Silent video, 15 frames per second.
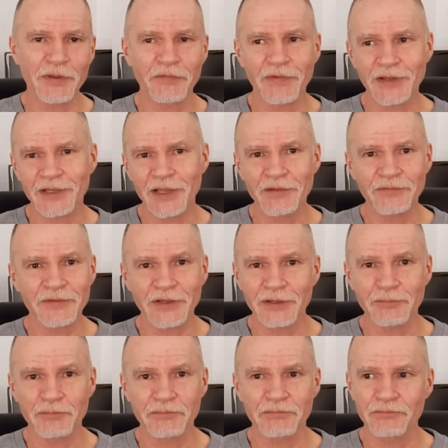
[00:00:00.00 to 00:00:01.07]
If I'd left
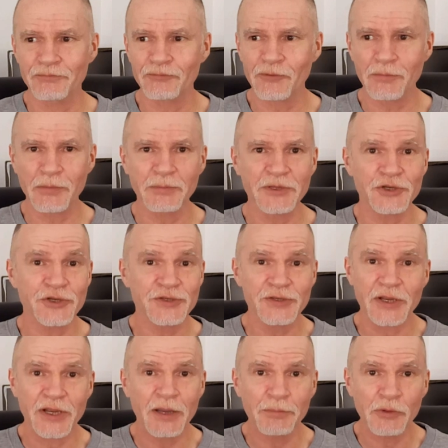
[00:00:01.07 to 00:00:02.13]
it probably just
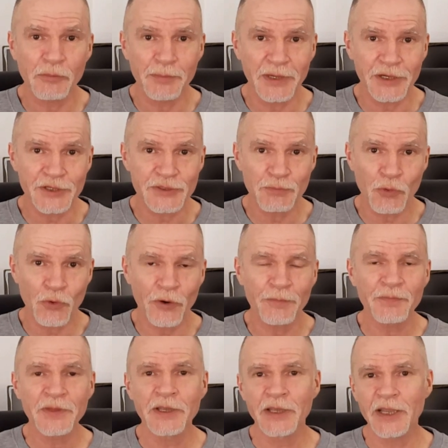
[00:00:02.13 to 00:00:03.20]
a couple minutes more,